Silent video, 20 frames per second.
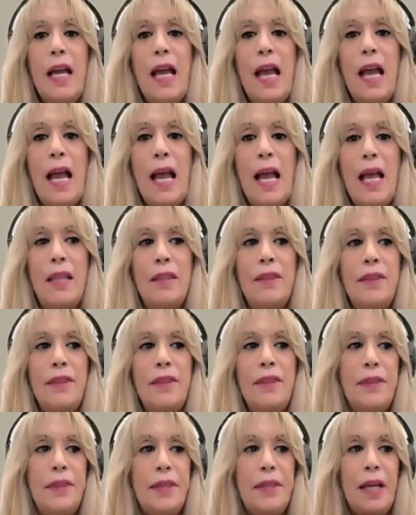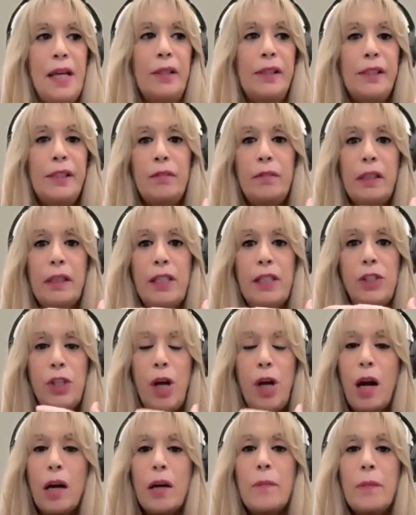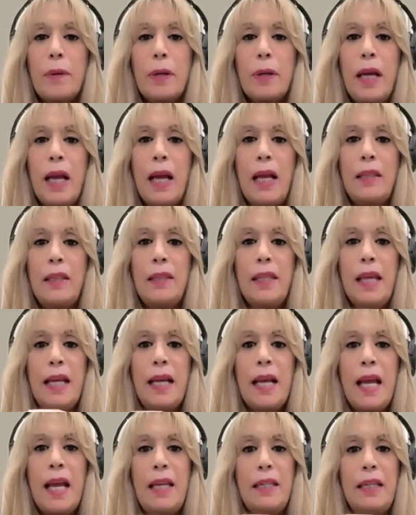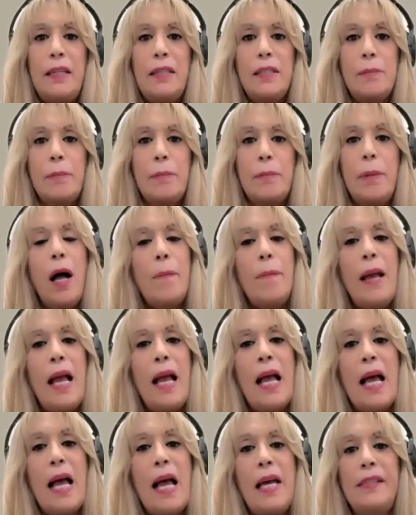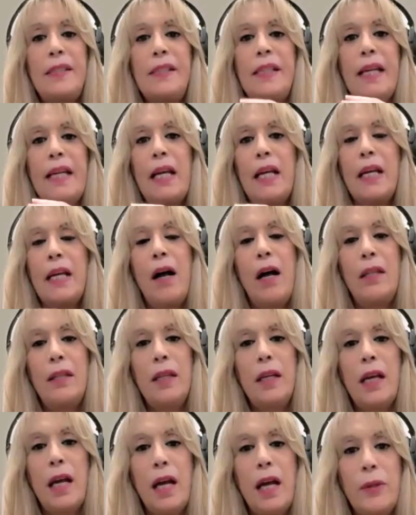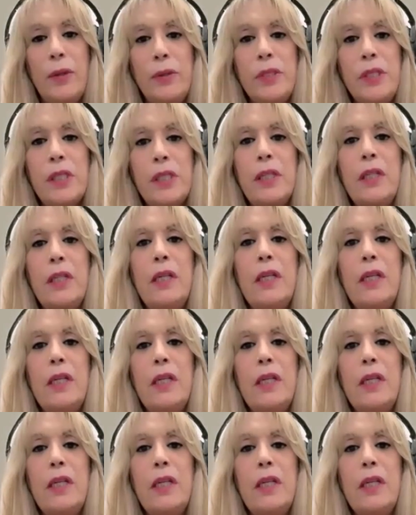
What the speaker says: And those are really sharp and they get into paw pads, they get caught in the coat,